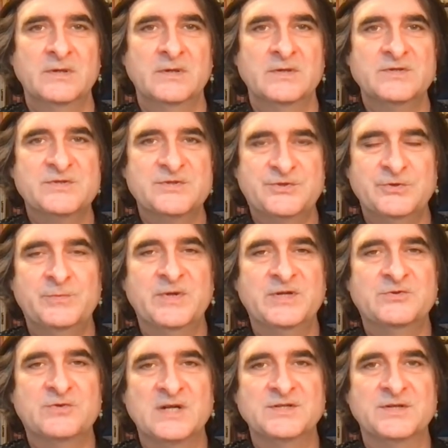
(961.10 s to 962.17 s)
Stupid
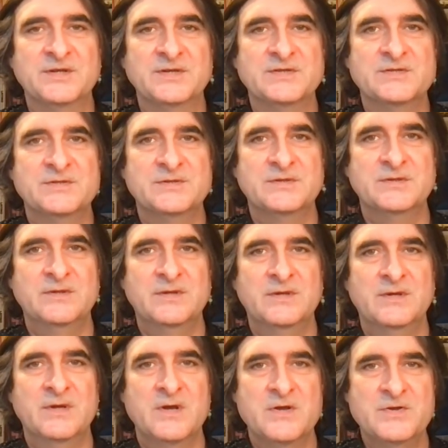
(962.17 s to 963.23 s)
tragedies.
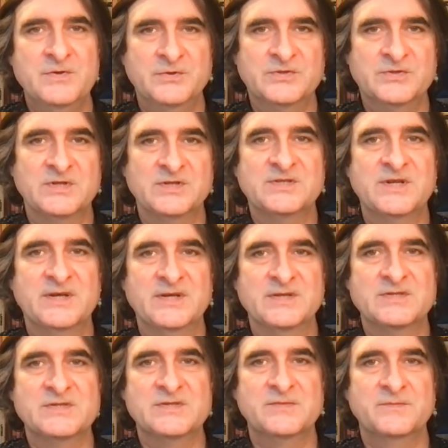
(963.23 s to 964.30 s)
Useless
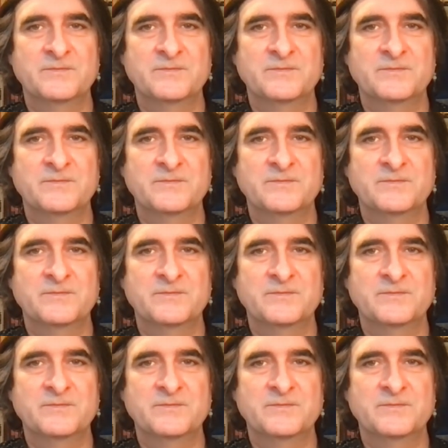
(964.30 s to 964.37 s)
tears.